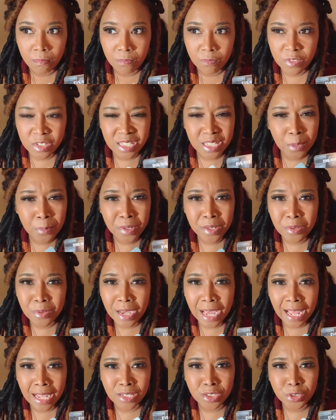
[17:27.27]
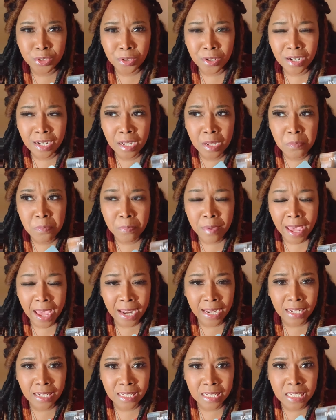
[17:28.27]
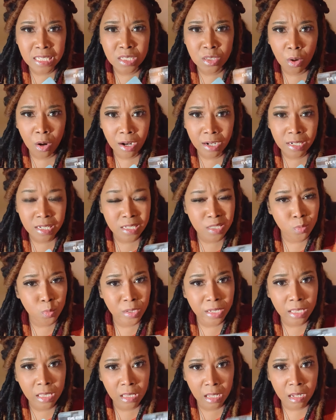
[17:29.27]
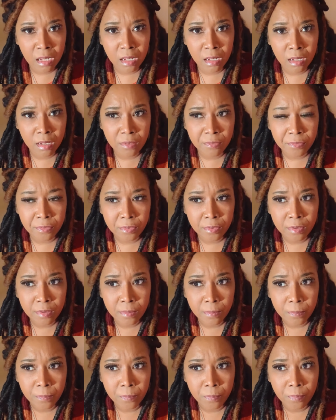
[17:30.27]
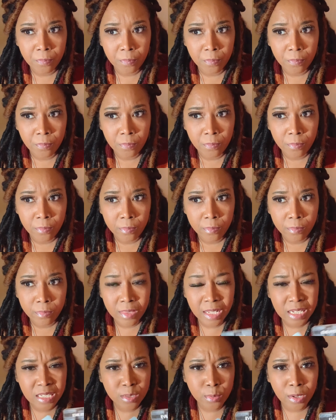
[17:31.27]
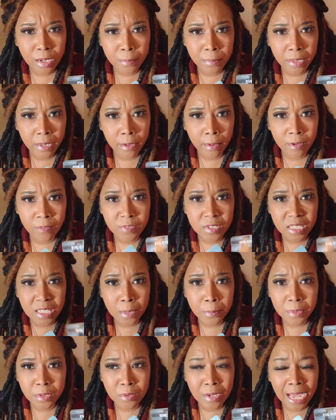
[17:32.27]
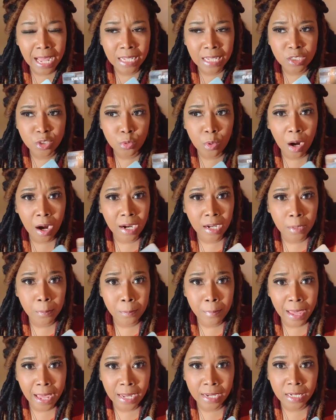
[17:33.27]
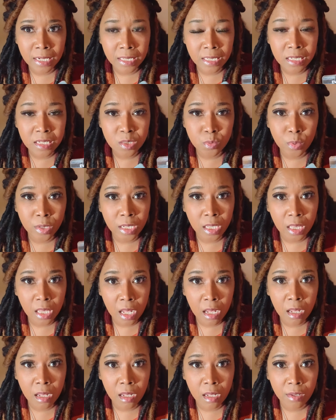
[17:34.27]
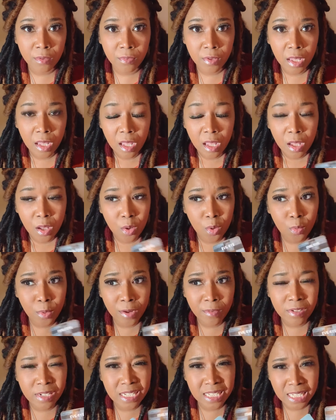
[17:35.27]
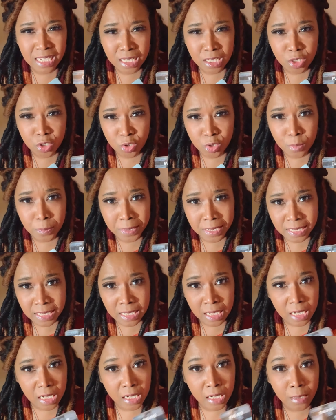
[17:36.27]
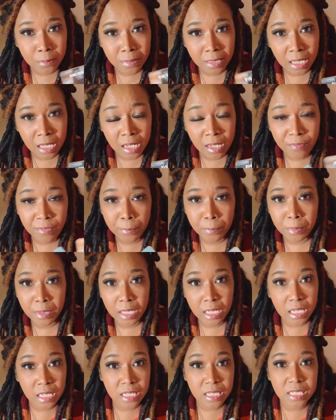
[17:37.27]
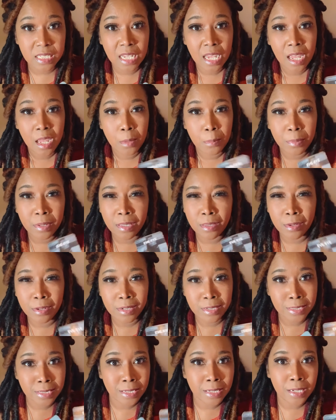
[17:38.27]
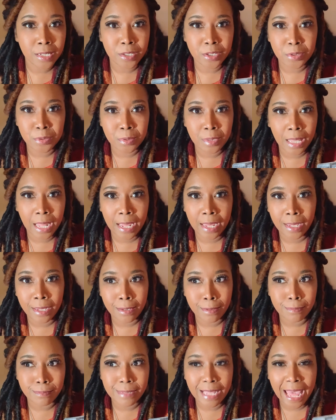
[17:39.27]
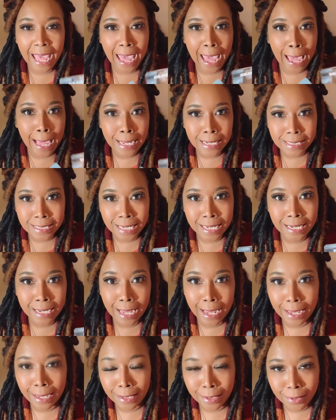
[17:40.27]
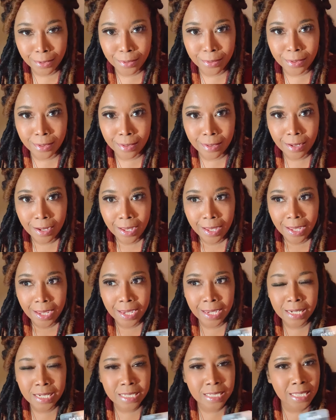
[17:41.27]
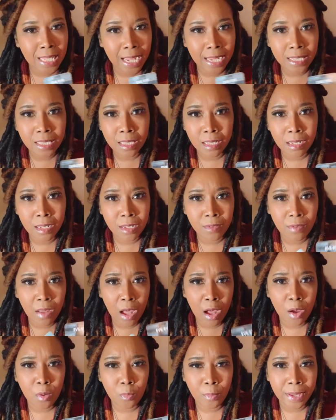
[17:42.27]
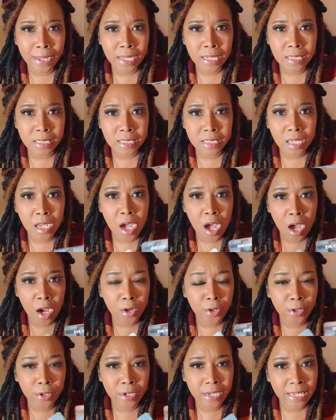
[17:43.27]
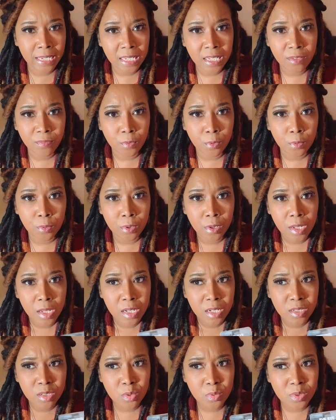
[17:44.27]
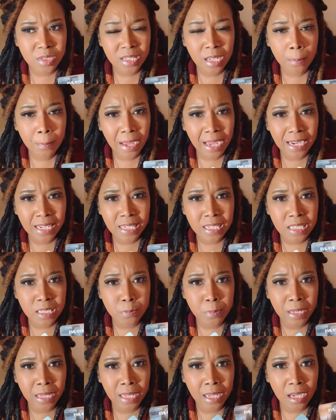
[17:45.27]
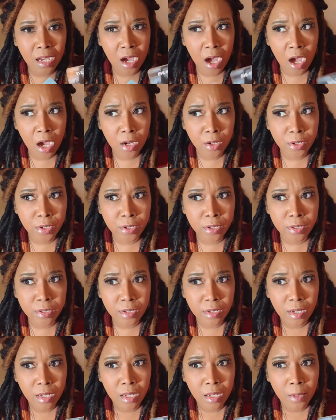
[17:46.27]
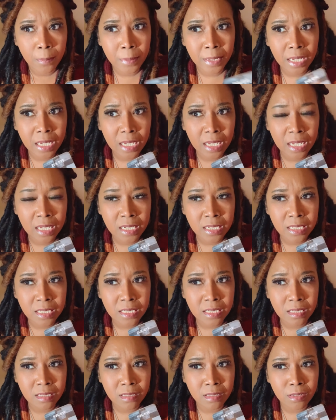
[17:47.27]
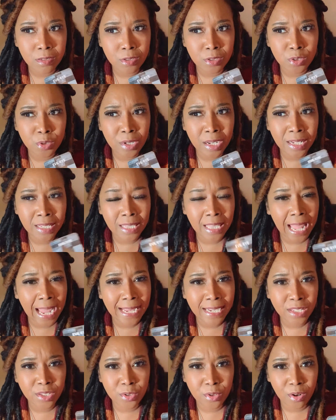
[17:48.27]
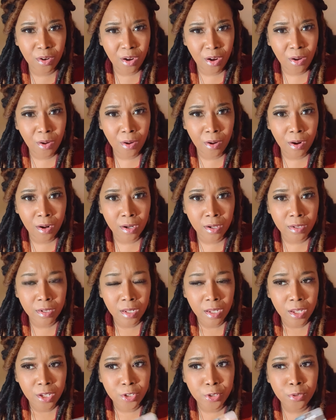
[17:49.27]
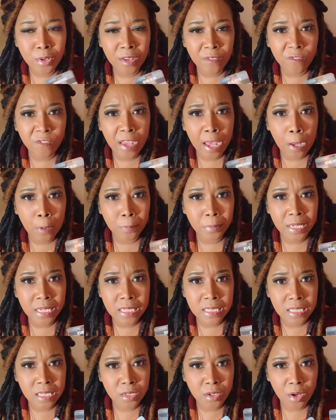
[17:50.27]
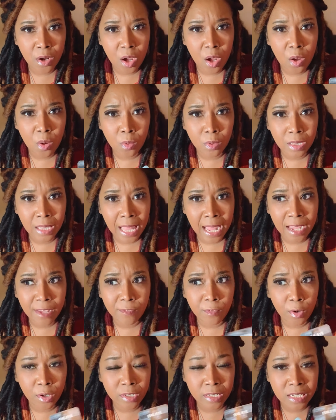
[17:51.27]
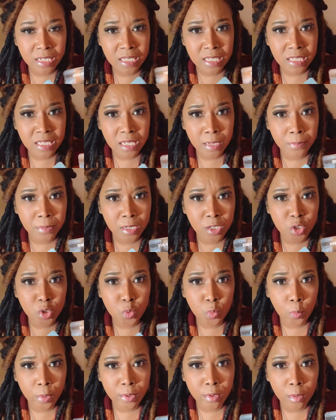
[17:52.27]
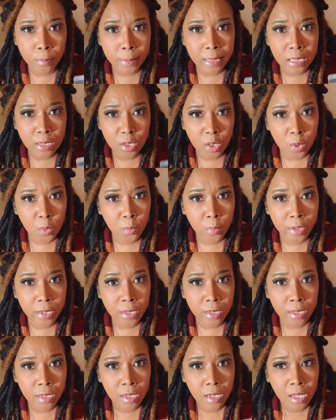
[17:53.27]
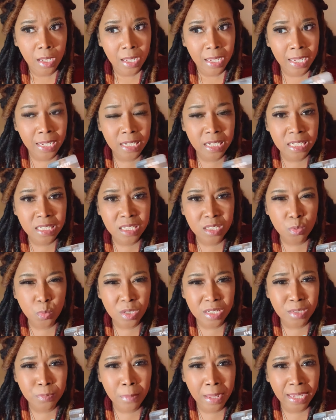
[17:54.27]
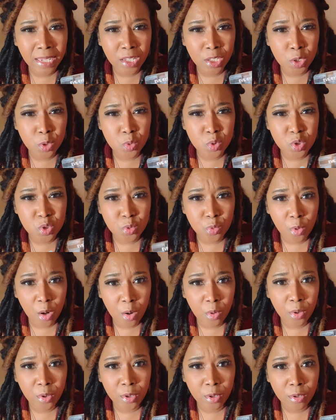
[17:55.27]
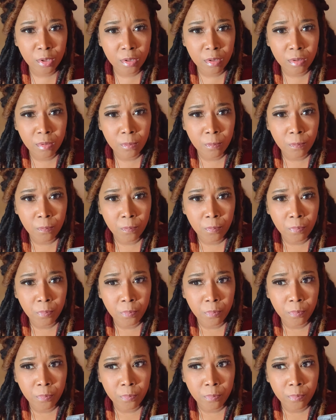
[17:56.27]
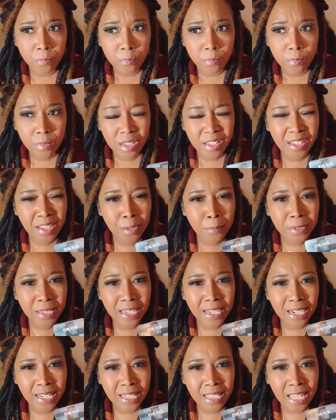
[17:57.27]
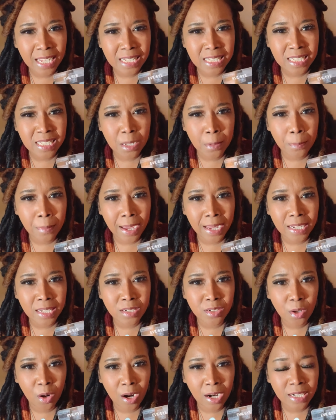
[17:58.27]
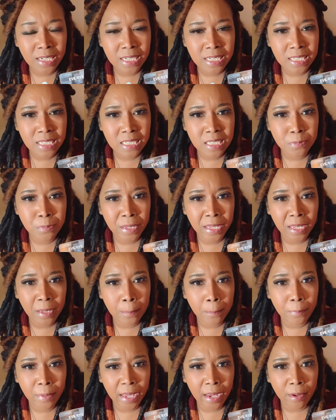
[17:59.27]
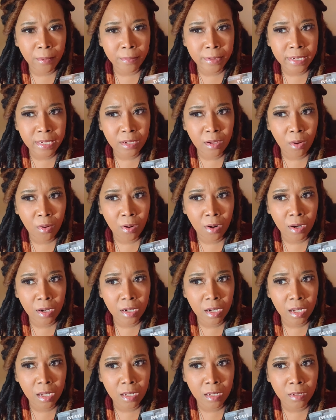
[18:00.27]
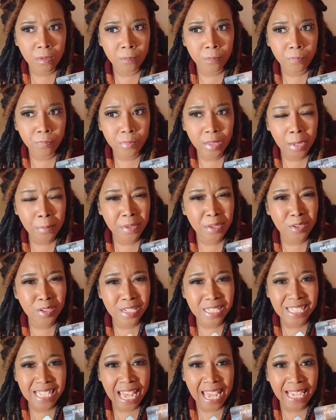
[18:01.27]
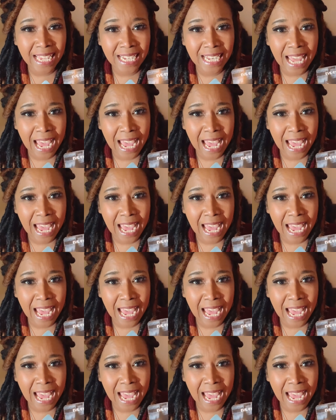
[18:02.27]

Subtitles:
for some of you guys, you're combating this darkness with love. That's what I'm hearing. For some of you guys, you are combating this with love. Whoever this is, you could be sending them love and peace, but they're sending you like hate and anger. And it's like love always conquer evil. So somebody is being conquered because you done lightened your heart. You done found peace in your own life, or this is something you will be doing. And this is what's making you stronger. Yeah, I'm getting like somebody darkness is being buried, or I'm hearing taken